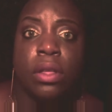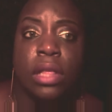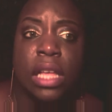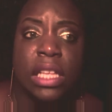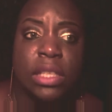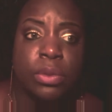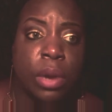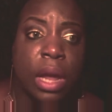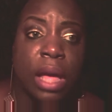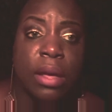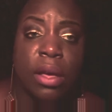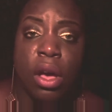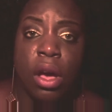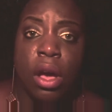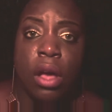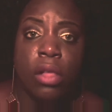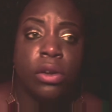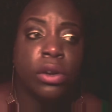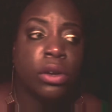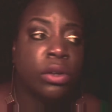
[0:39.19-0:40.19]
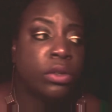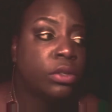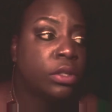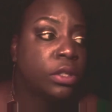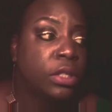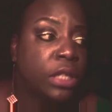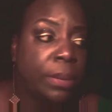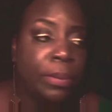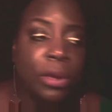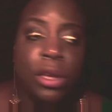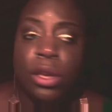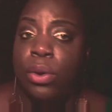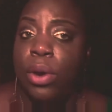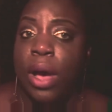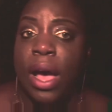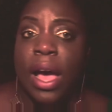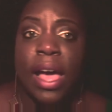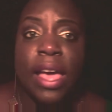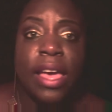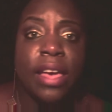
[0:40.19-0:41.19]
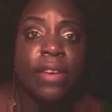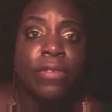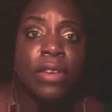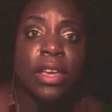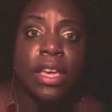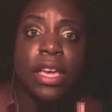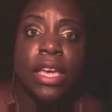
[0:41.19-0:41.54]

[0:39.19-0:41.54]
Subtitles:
That's what I call her, WIFE-OFF,